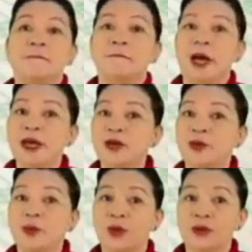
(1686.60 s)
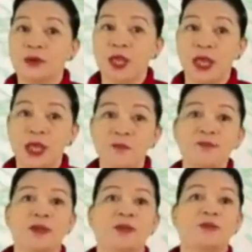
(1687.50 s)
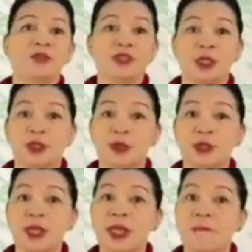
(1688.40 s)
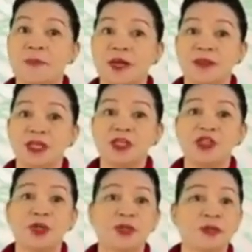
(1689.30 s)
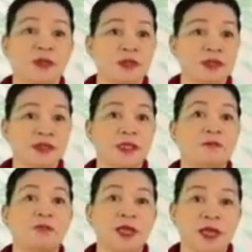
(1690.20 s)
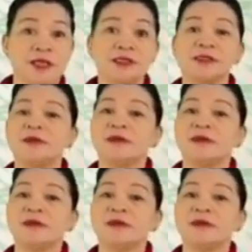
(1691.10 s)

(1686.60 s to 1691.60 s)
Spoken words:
microfiber tape for securing a bandage or gauze is,